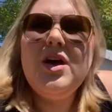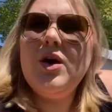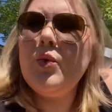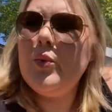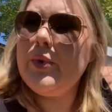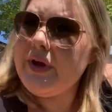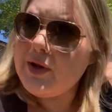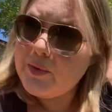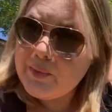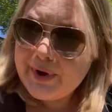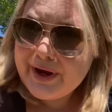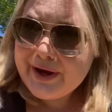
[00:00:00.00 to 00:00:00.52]
a
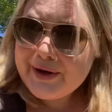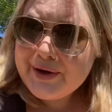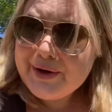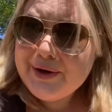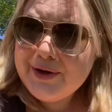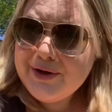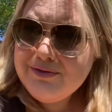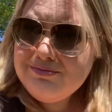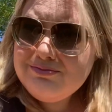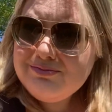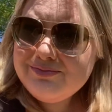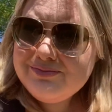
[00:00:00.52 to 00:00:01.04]
weed
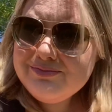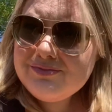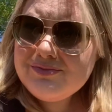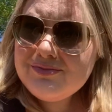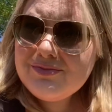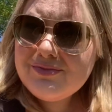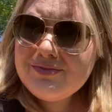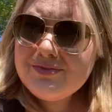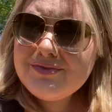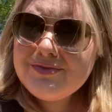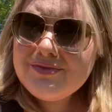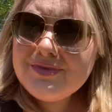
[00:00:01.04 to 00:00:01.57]
whacker,
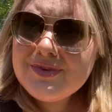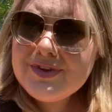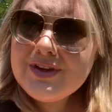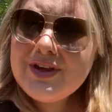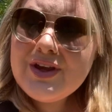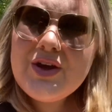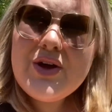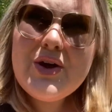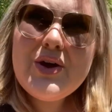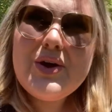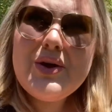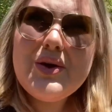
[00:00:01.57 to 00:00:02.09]

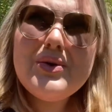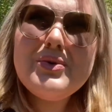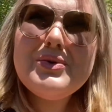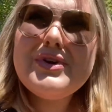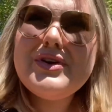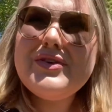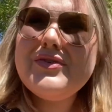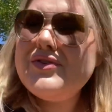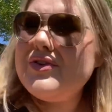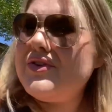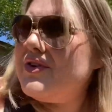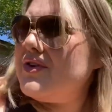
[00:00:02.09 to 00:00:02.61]

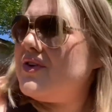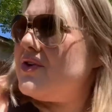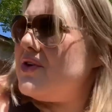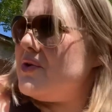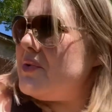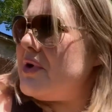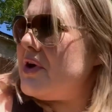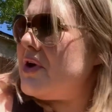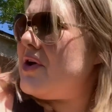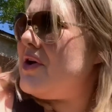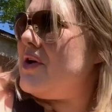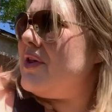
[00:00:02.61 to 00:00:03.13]
whatever you
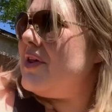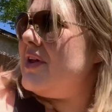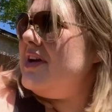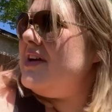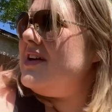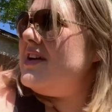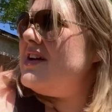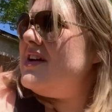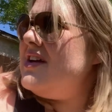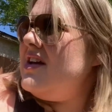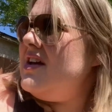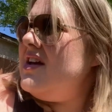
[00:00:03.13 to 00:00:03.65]
want to call
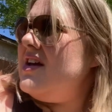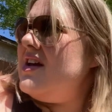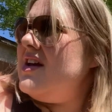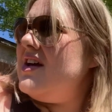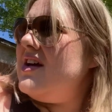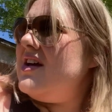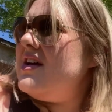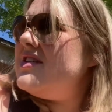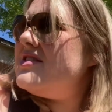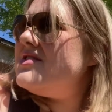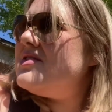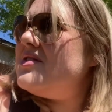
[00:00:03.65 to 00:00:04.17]
it.
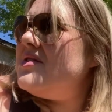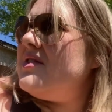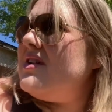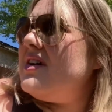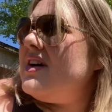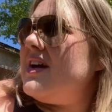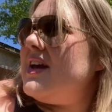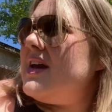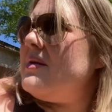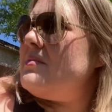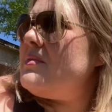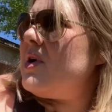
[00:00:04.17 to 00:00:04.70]
So
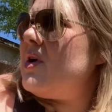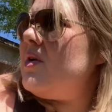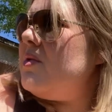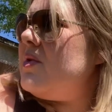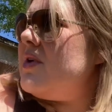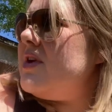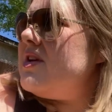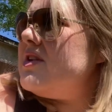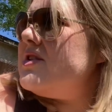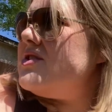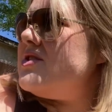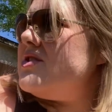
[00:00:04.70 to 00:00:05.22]
I'm
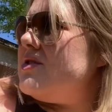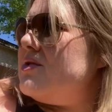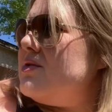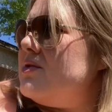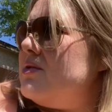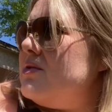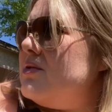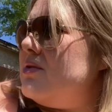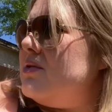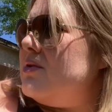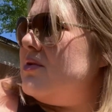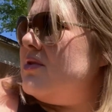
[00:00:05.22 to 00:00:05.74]
going
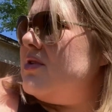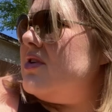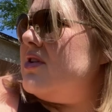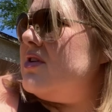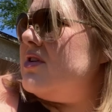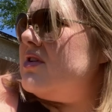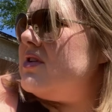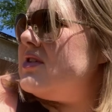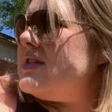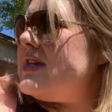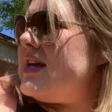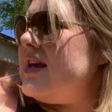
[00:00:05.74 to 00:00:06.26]
to
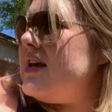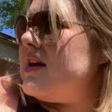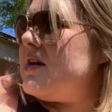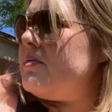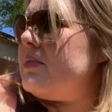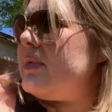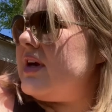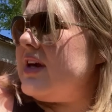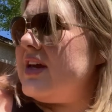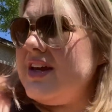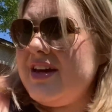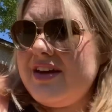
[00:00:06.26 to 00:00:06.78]
take
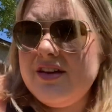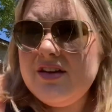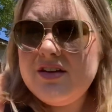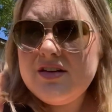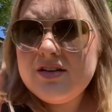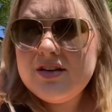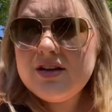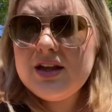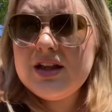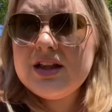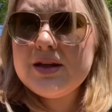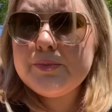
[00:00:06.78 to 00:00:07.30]
my
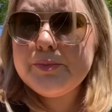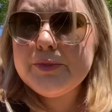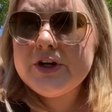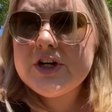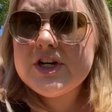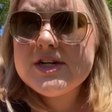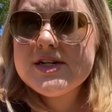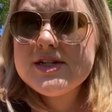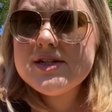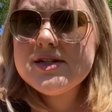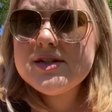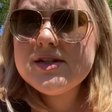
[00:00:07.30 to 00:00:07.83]

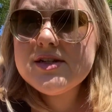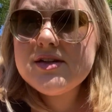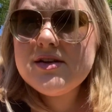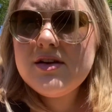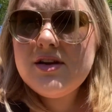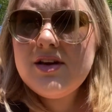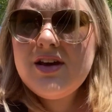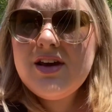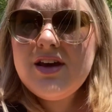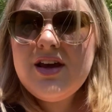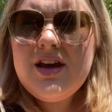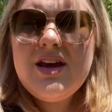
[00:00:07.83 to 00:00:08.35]
clippers
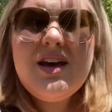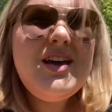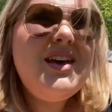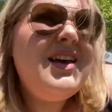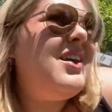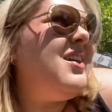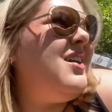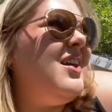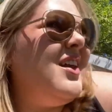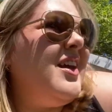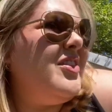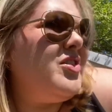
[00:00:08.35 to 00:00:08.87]

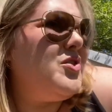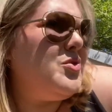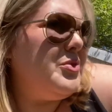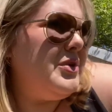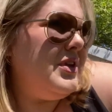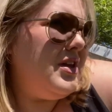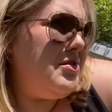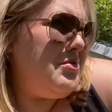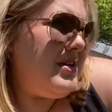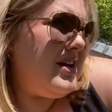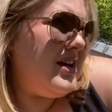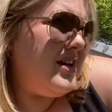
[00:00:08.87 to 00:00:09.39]
and get the
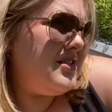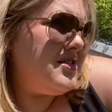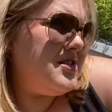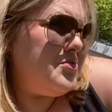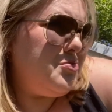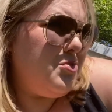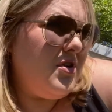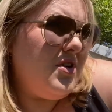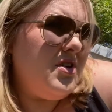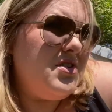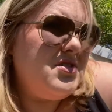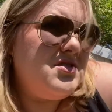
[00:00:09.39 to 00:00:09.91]
really bad
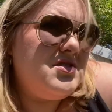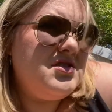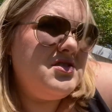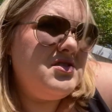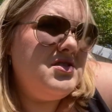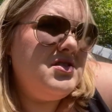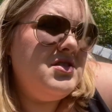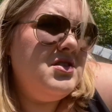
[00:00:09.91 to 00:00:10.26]
spots